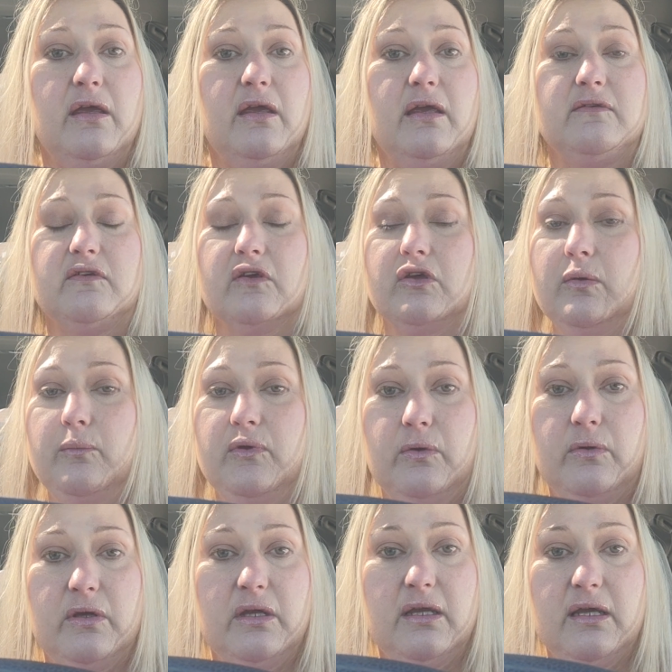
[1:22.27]
It's a
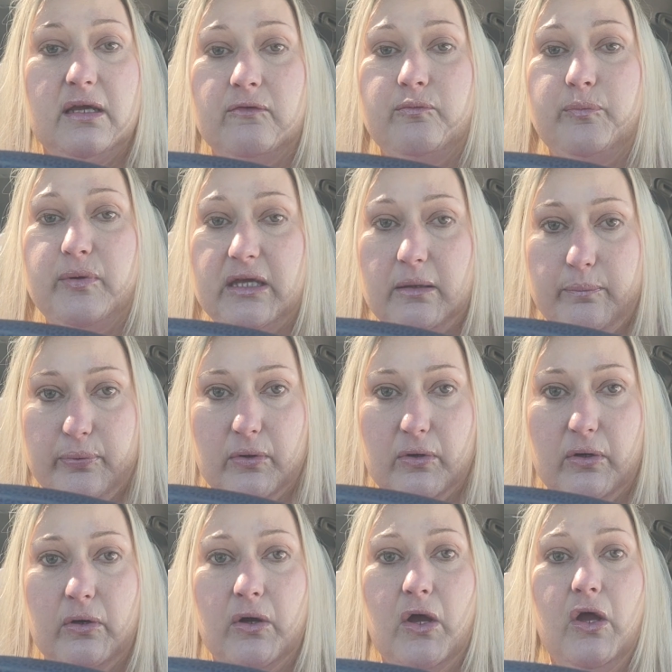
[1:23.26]
community of
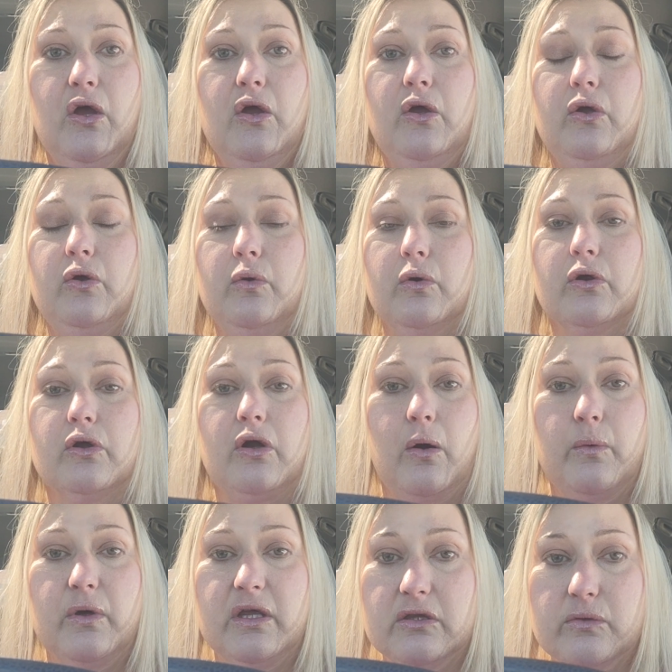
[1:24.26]
people who are
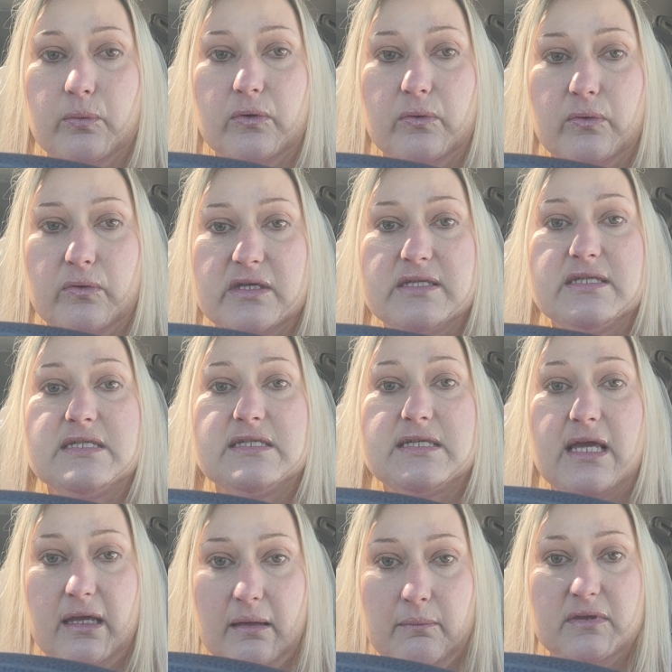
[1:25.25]
going through the
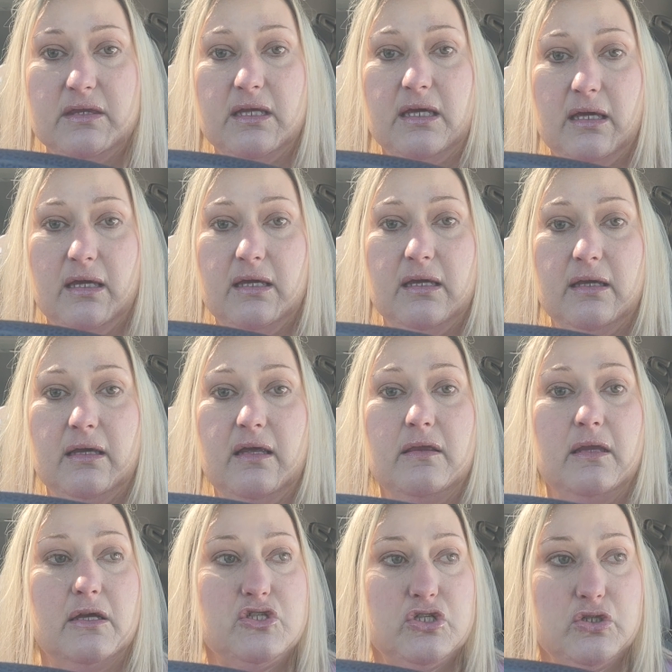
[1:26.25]
same thing
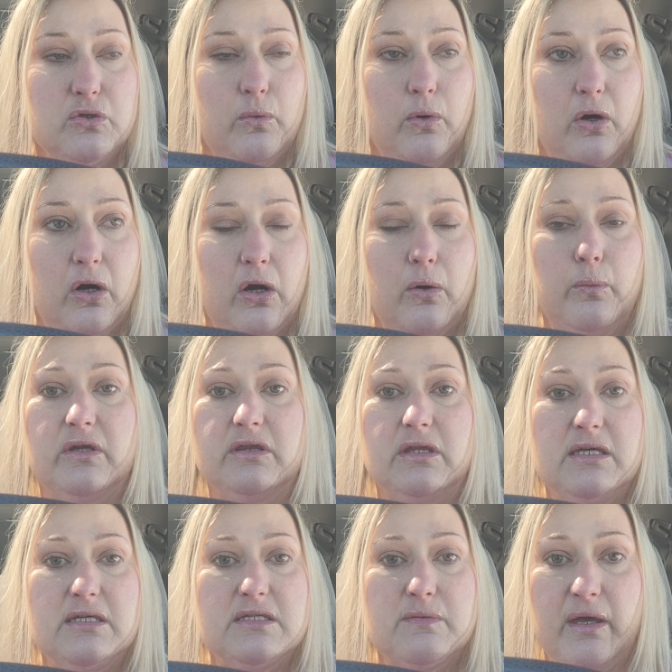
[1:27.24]
that you are with
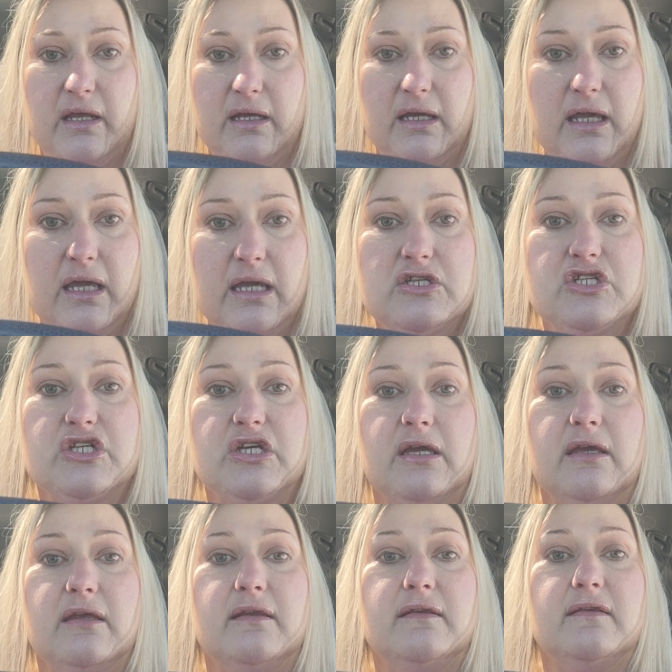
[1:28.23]
these
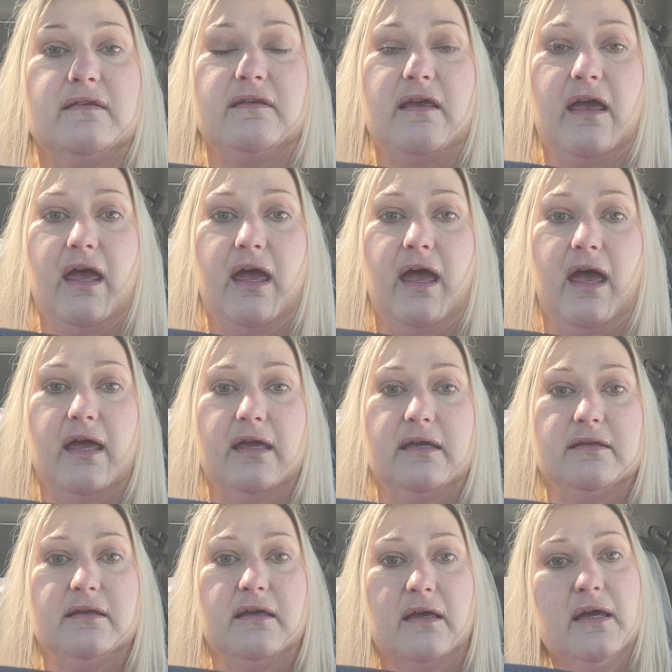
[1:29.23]
medications
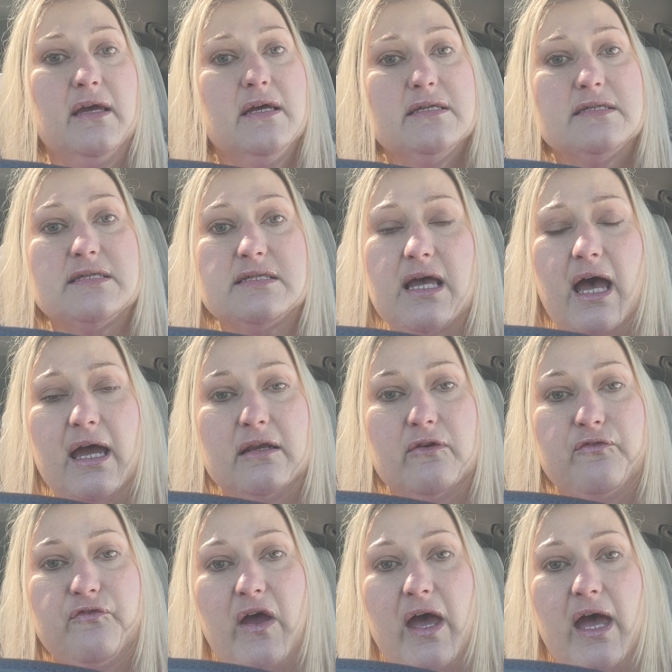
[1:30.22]
and side
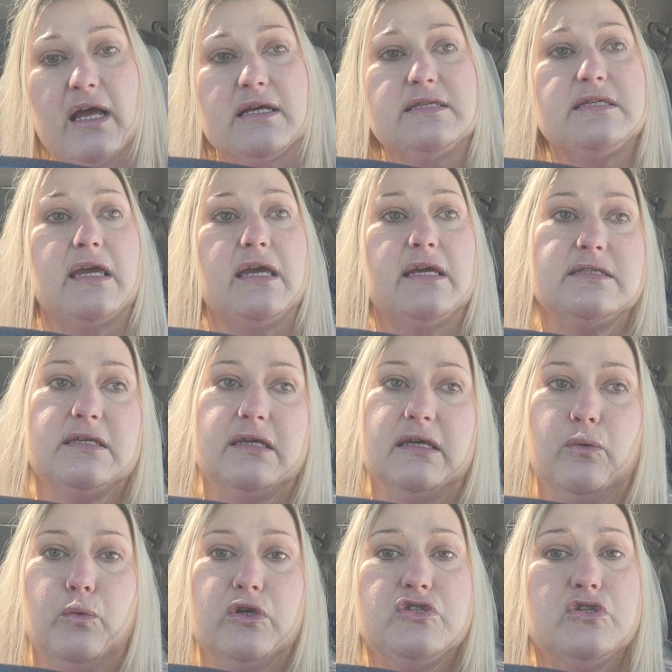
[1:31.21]
effects,
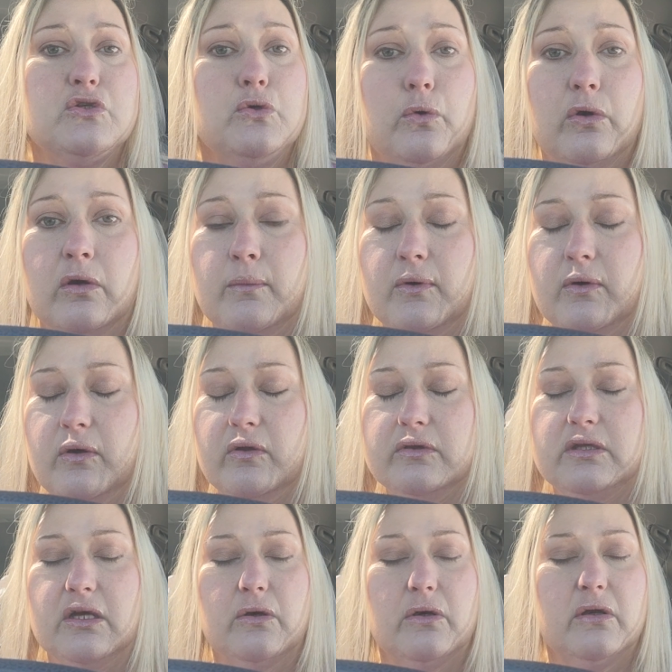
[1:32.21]
asking what's normal.
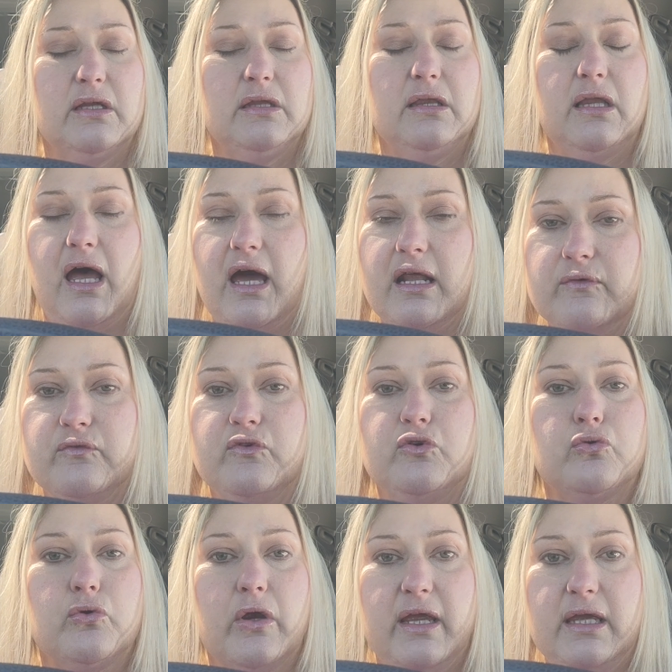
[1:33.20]
There are a lot of
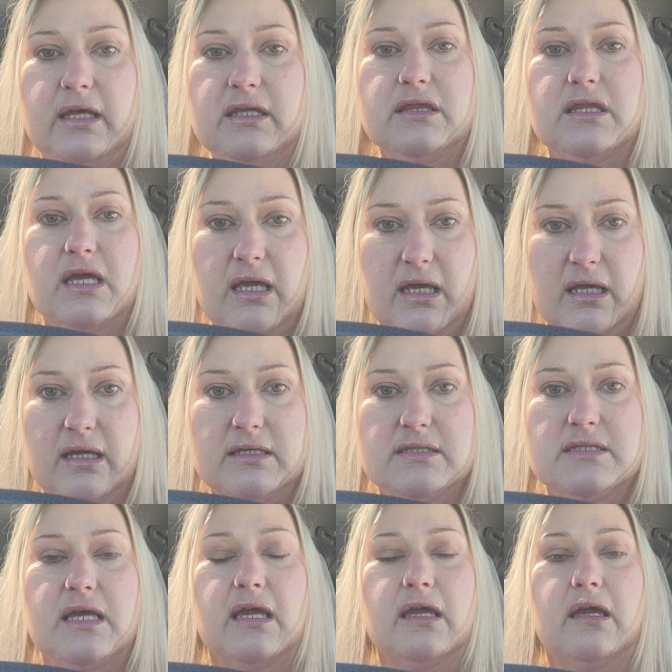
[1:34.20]
great
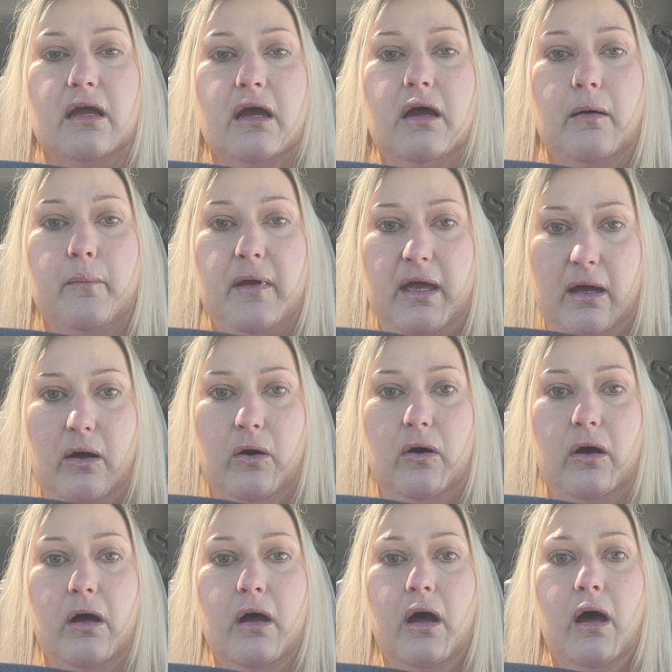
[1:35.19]
things that can come
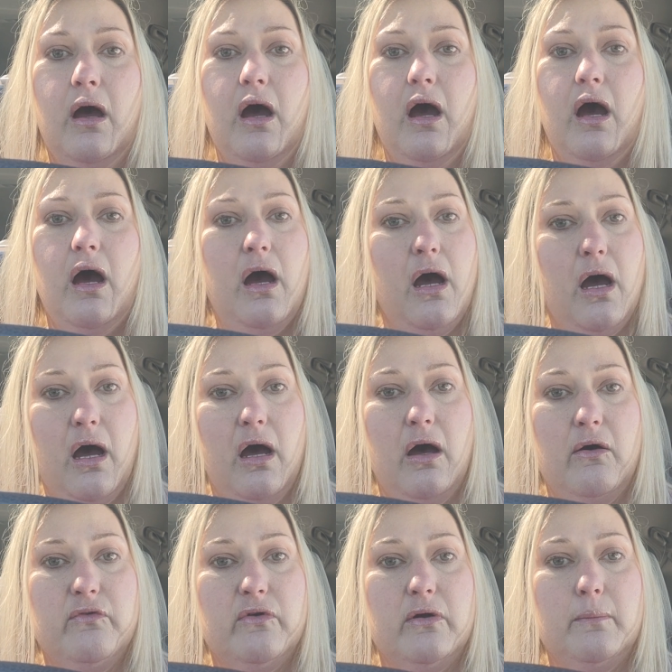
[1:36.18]
out
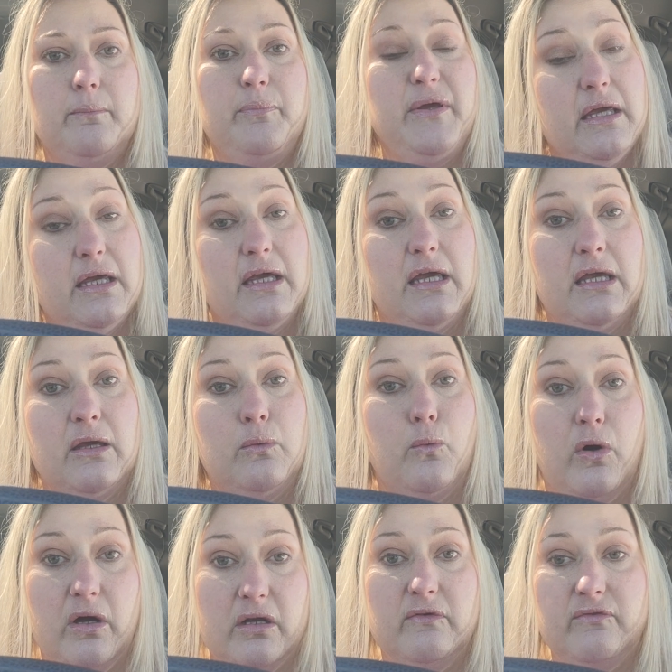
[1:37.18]
of being
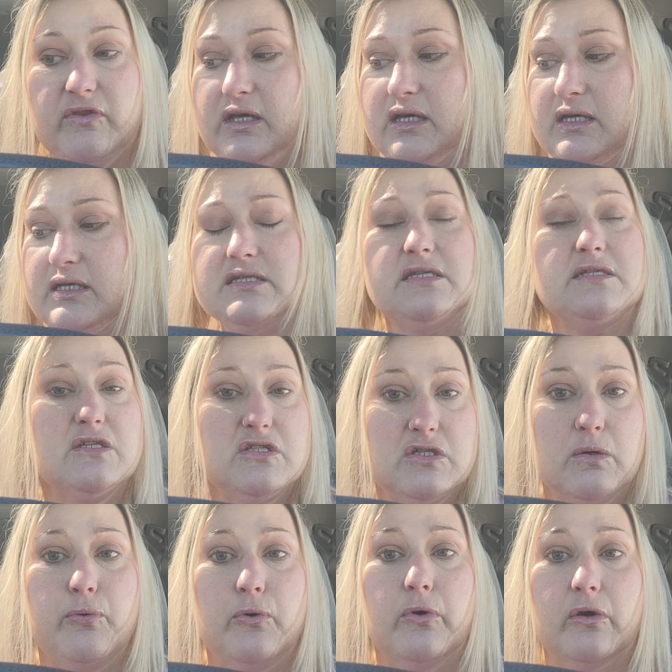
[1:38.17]
in one of these
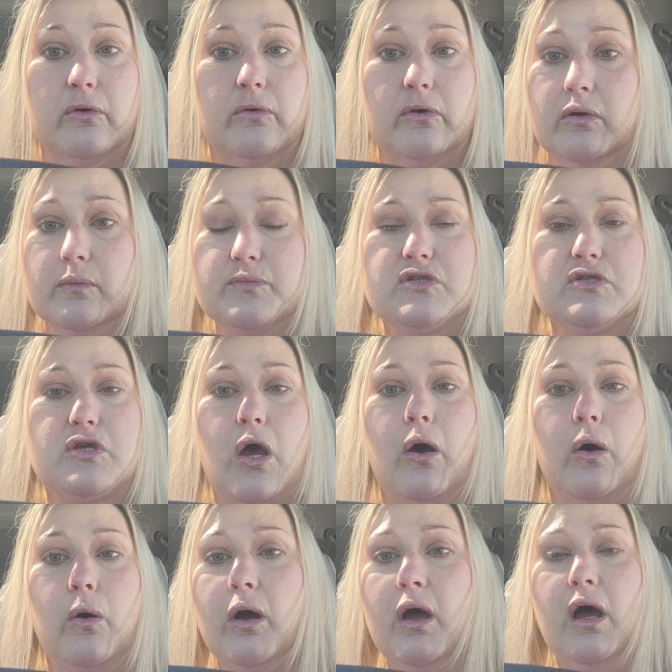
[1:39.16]
support groups.
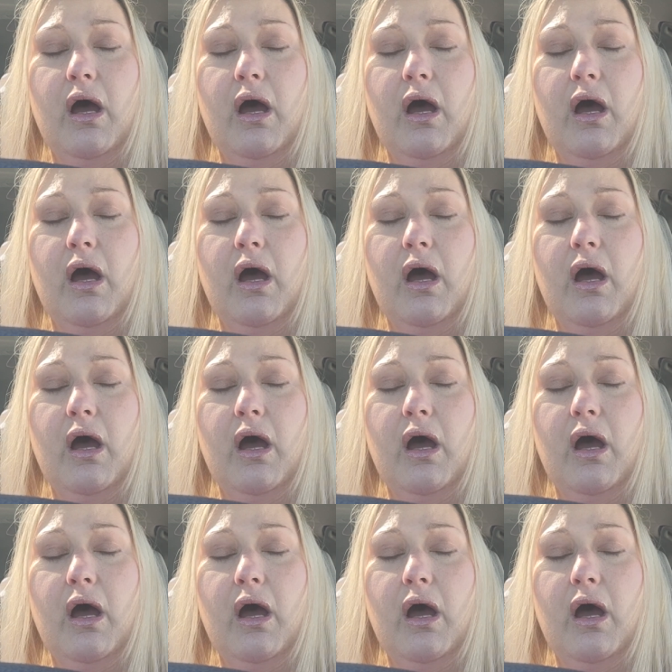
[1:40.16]
So